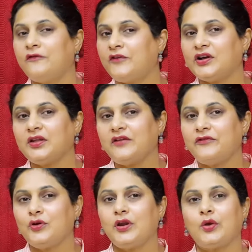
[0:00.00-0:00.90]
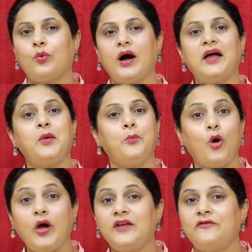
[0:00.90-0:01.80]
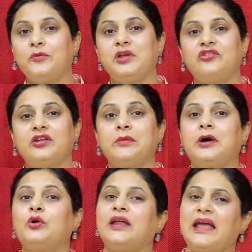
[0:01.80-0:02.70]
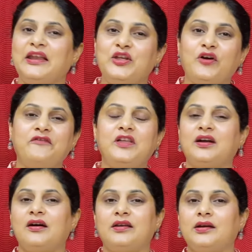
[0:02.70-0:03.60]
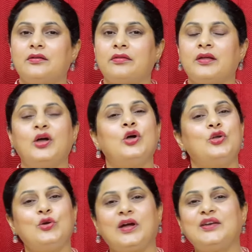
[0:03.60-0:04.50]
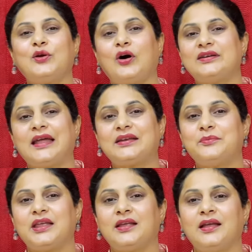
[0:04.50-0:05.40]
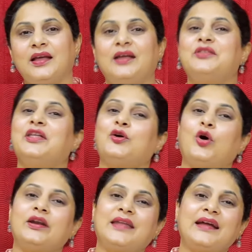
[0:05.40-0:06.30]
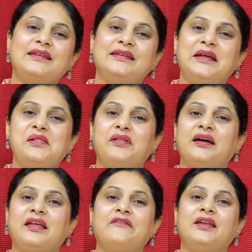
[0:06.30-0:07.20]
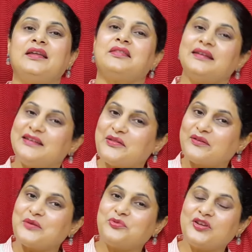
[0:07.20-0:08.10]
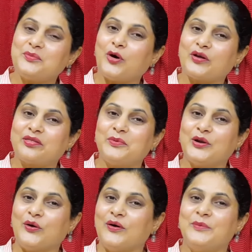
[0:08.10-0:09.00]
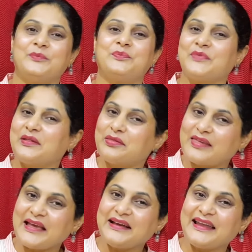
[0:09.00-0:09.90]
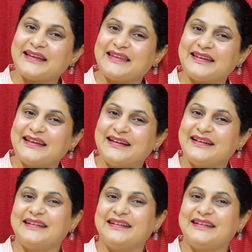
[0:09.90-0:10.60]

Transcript: Further, if you require more information about any of the careers, you can contact me. The contact details are given in the description box below. Stay connected.